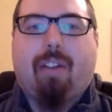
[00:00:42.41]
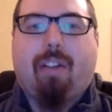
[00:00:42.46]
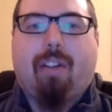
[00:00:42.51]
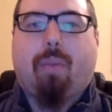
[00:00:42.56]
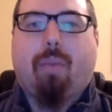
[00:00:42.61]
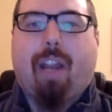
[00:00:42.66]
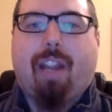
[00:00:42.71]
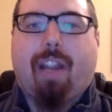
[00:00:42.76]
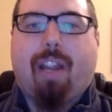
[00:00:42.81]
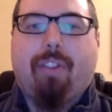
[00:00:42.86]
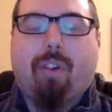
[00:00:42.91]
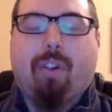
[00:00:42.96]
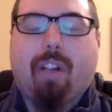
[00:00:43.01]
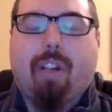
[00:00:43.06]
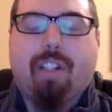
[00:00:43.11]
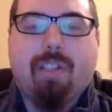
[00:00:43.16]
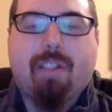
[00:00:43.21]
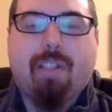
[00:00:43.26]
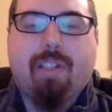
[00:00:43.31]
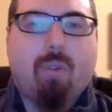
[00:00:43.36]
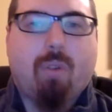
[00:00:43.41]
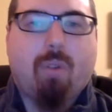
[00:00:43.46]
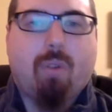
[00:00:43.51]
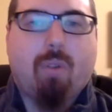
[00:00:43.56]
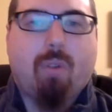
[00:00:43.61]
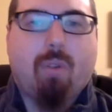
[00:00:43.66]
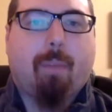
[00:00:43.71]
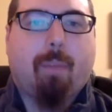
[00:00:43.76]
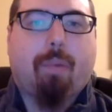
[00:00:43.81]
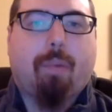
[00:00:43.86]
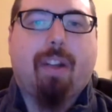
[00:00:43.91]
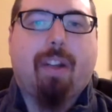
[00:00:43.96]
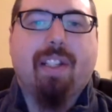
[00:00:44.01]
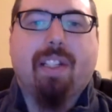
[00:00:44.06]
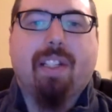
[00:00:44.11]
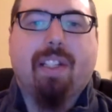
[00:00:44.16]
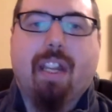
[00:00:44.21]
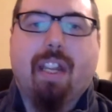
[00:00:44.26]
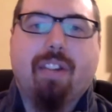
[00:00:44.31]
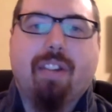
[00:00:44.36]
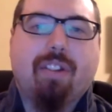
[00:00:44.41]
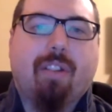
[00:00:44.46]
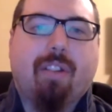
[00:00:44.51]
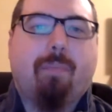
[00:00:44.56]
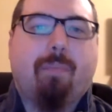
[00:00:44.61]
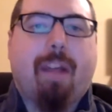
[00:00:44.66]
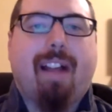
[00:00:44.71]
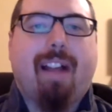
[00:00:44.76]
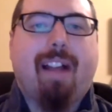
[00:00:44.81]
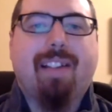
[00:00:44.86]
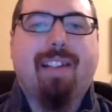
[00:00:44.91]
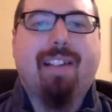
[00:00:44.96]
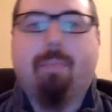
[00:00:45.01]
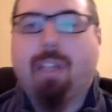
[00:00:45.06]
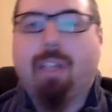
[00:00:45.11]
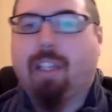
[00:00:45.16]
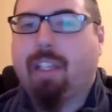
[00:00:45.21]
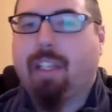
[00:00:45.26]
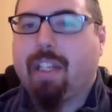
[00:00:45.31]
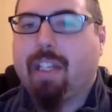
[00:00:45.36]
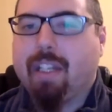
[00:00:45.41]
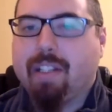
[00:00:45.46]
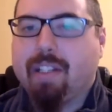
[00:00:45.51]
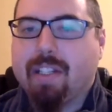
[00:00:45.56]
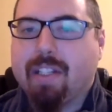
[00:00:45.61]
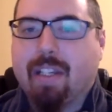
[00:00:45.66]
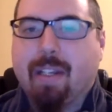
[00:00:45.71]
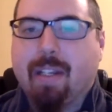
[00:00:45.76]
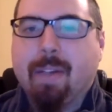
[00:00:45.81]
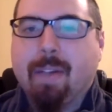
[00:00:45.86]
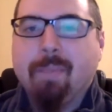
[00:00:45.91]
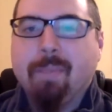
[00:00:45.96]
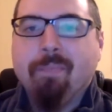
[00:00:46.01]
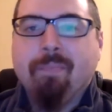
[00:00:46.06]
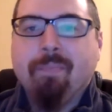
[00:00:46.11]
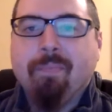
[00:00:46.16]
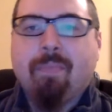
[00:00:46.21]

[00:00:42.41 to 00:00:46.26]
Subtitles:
Rather, it's more of a presentation of possibilities.